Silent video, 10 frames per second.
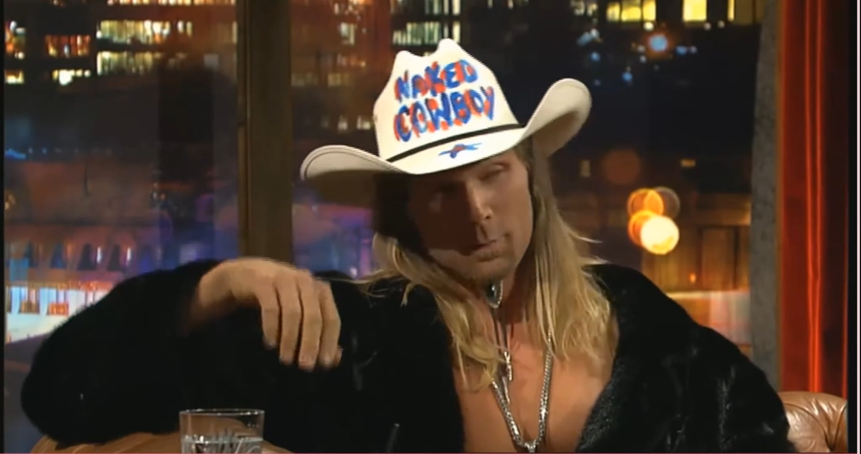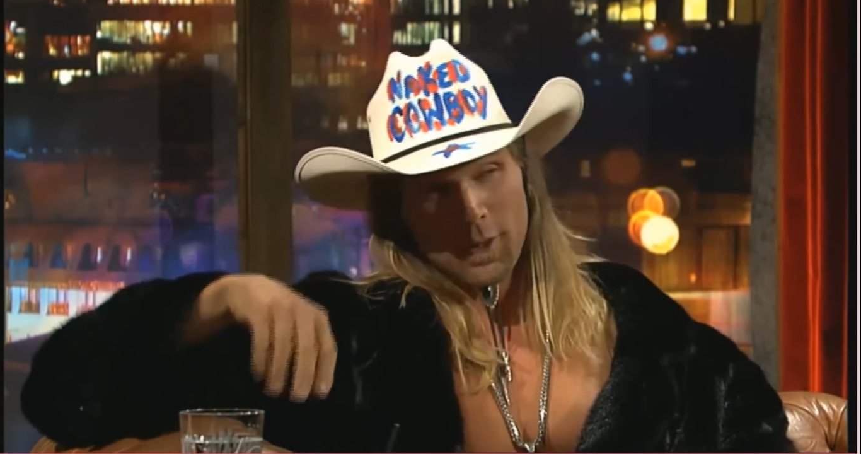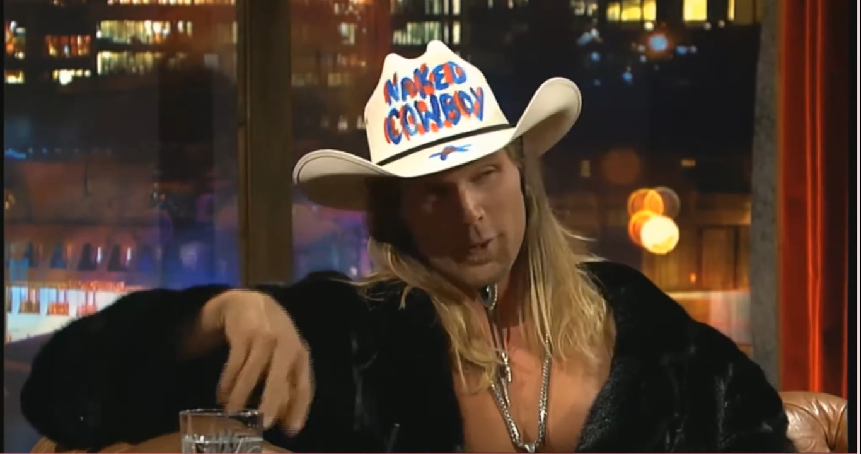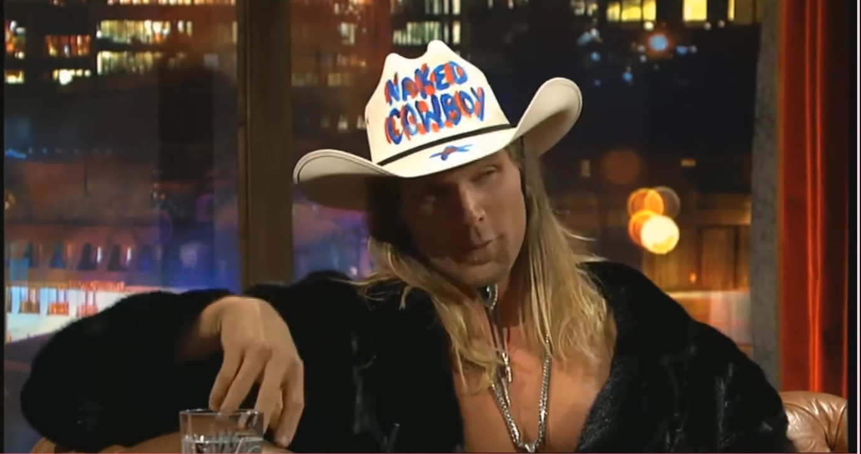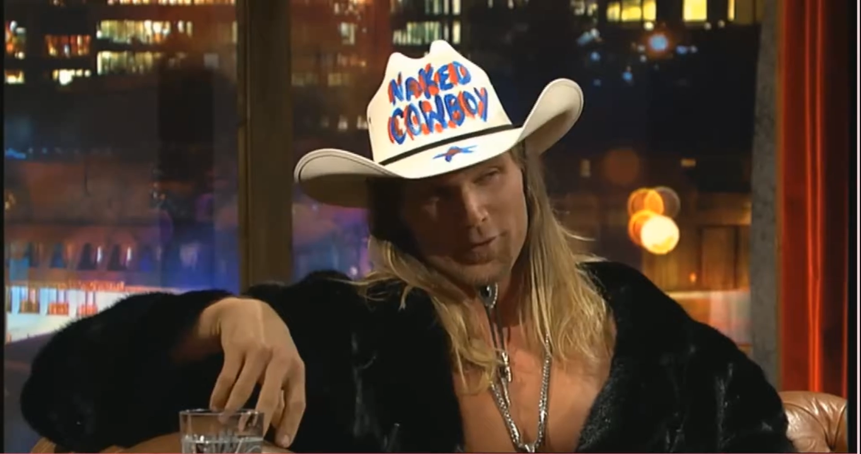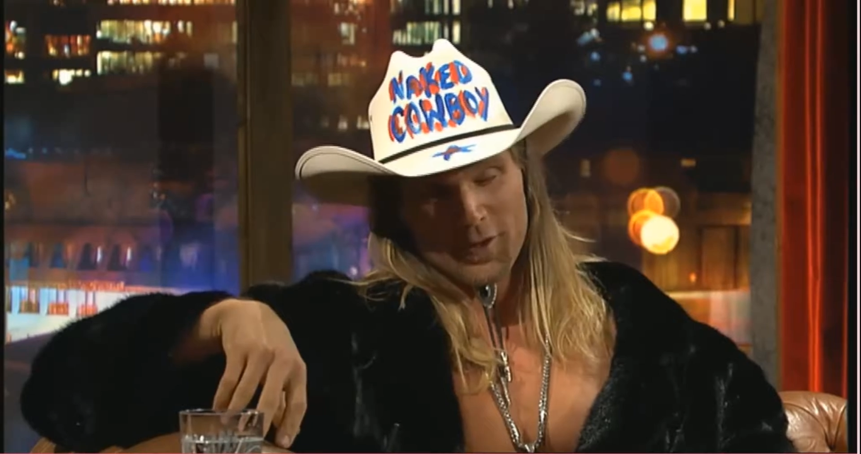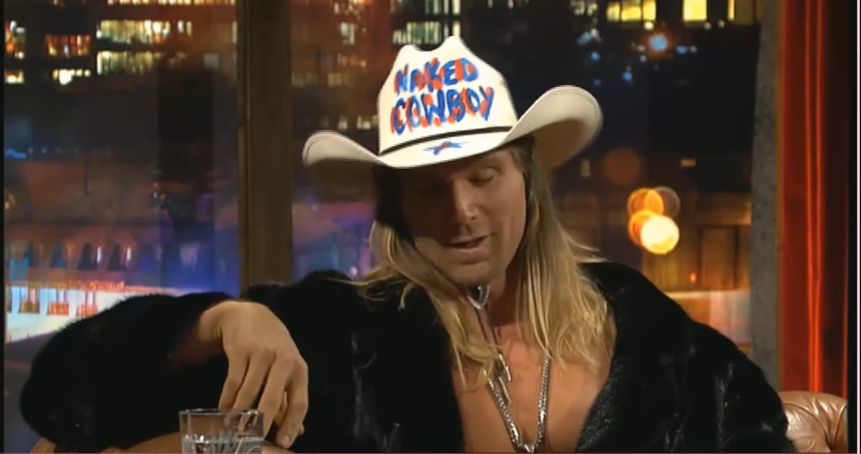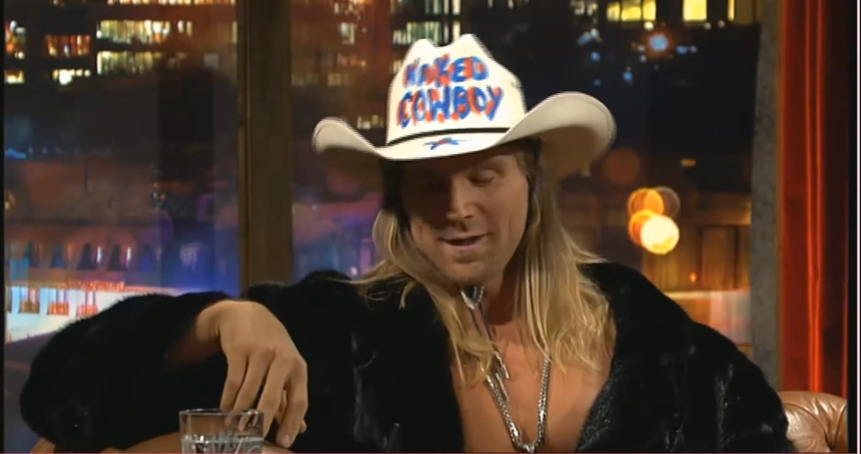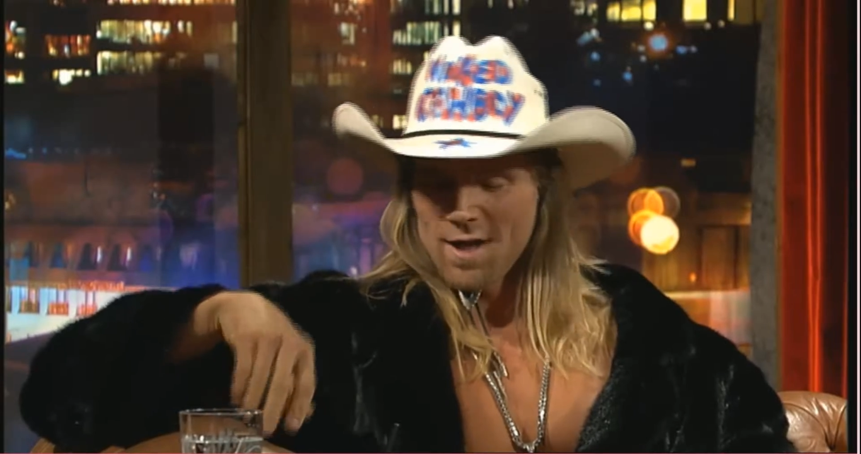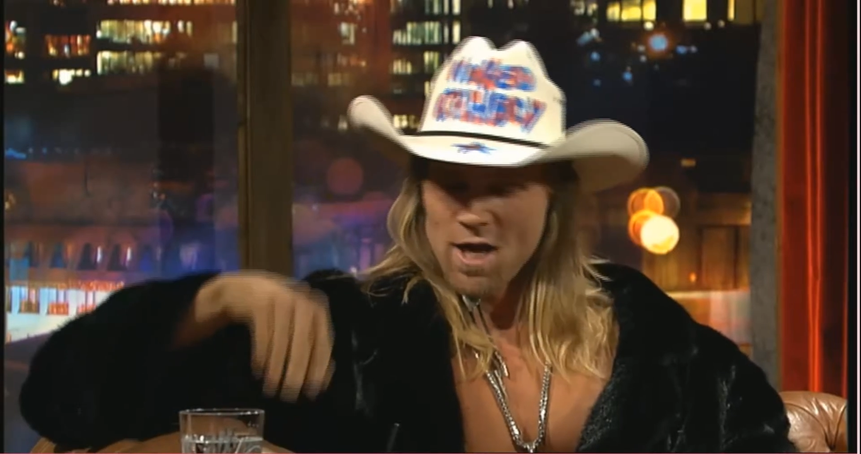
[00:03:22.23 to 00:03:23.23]
brand new
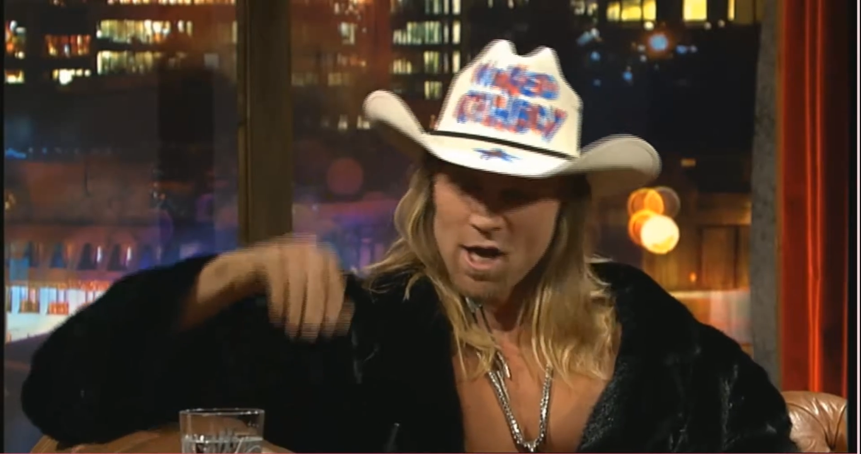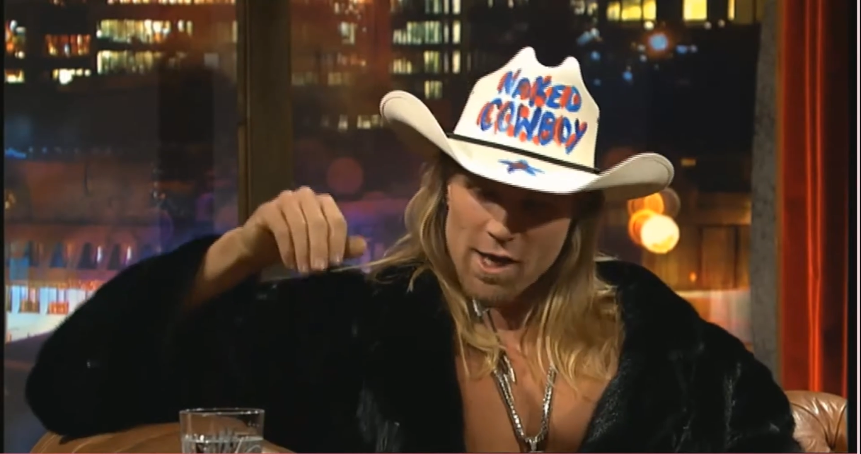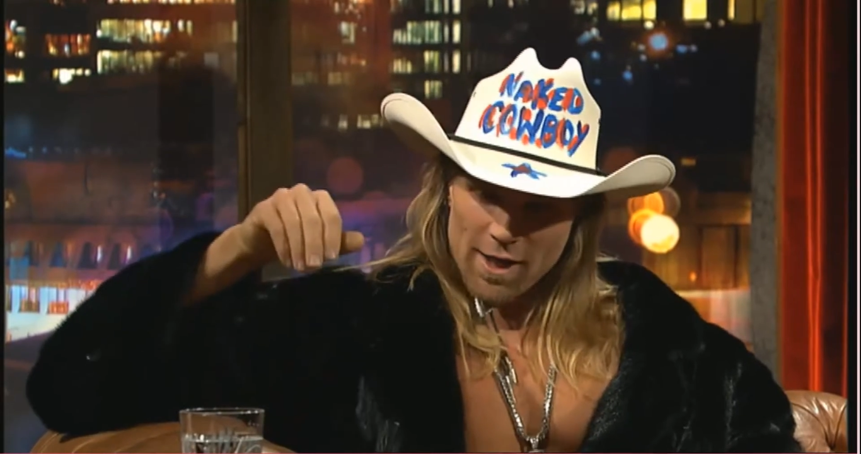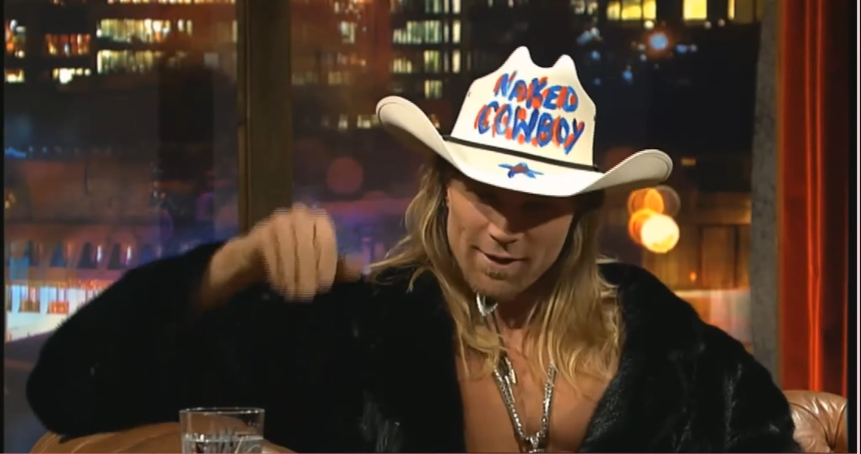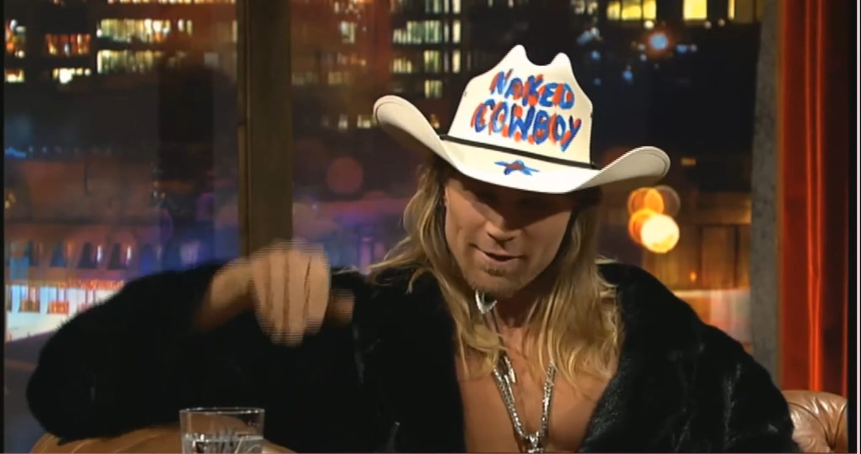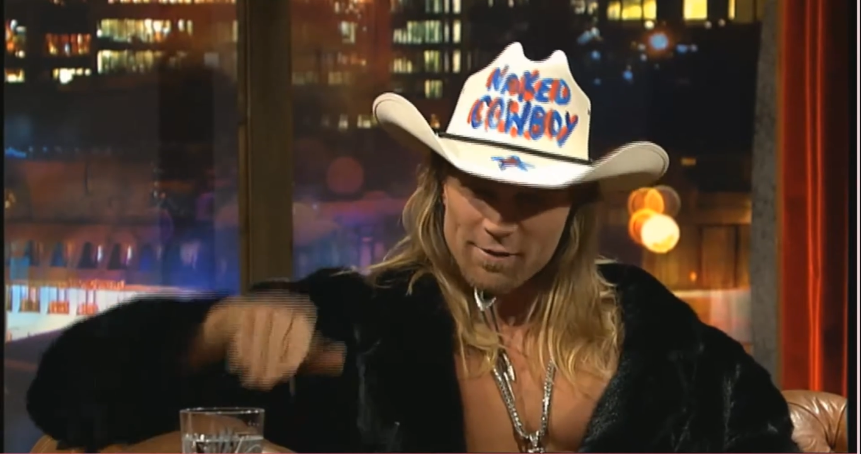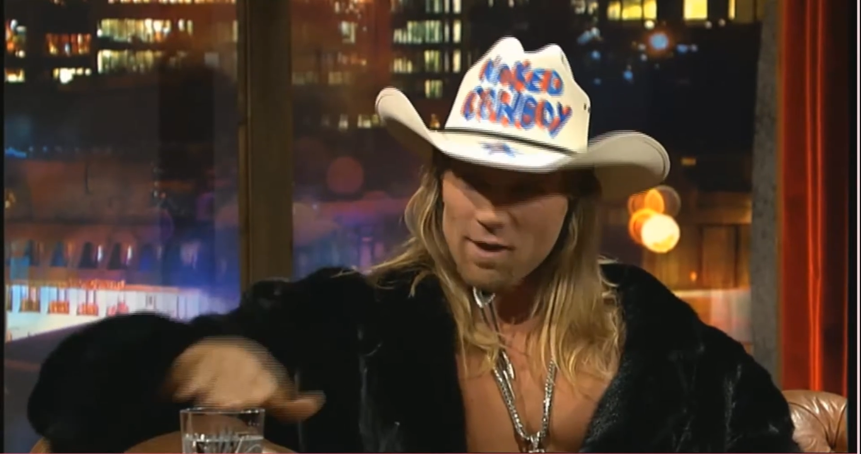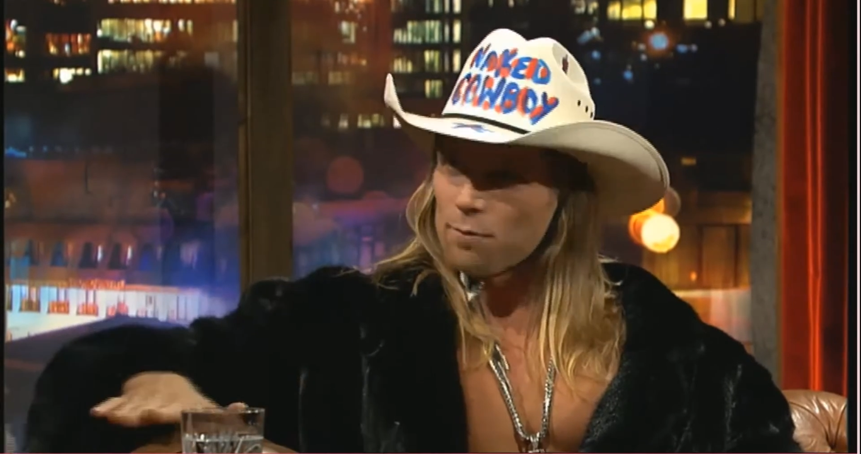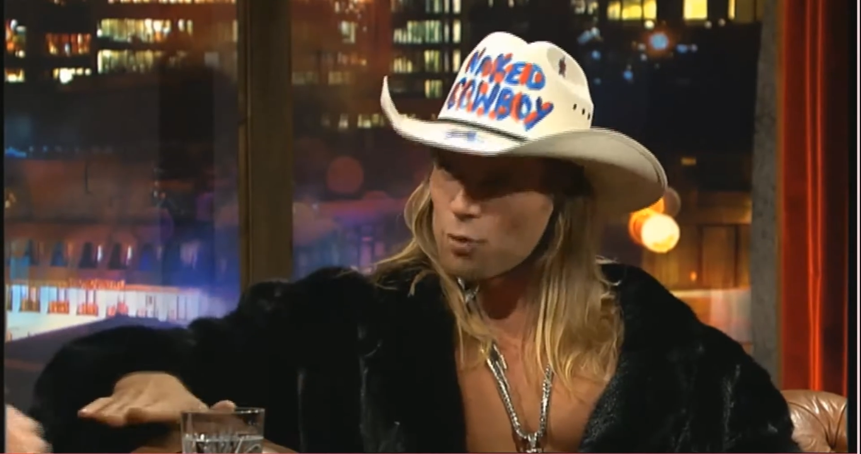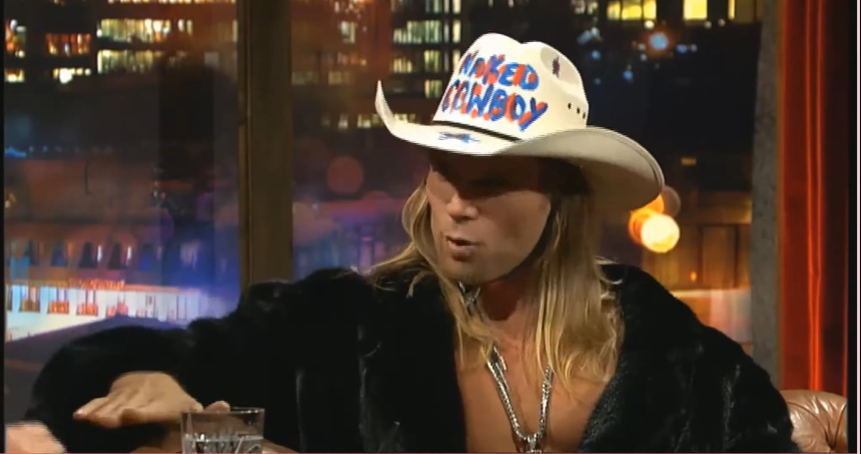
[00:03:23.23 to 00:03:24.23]
Escalade into
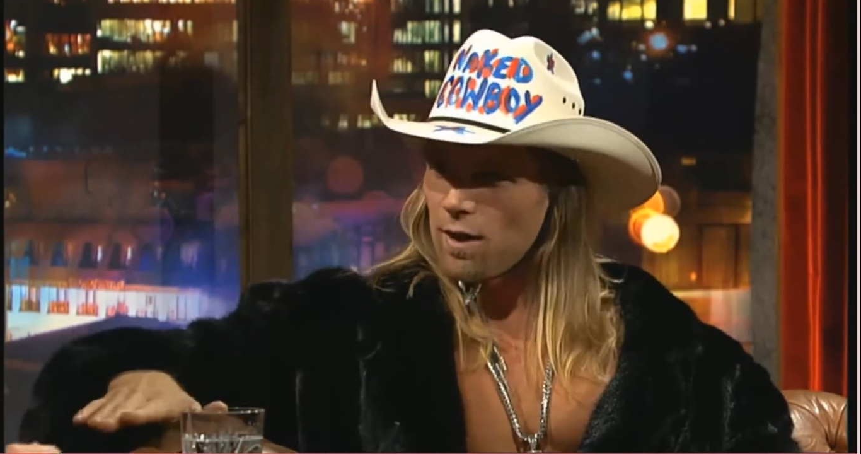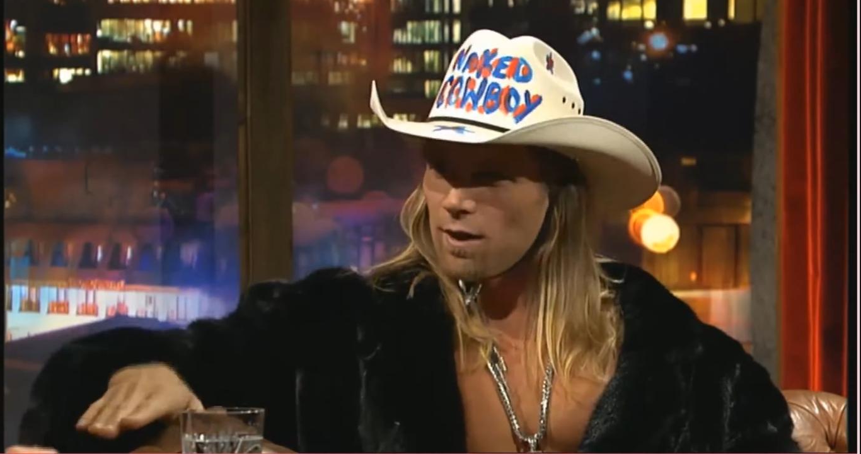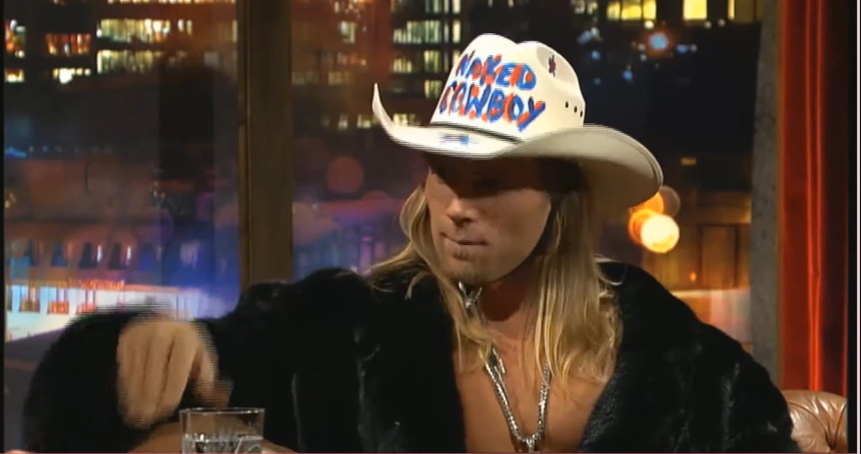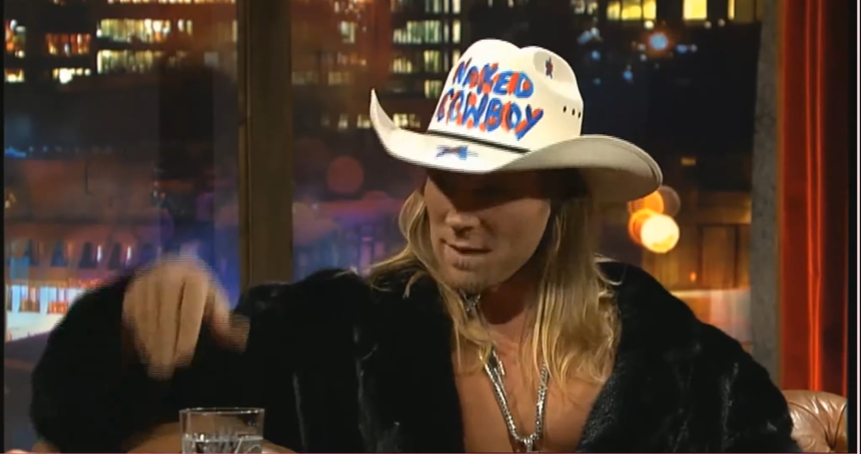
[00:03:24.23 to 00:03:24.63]
Times Square,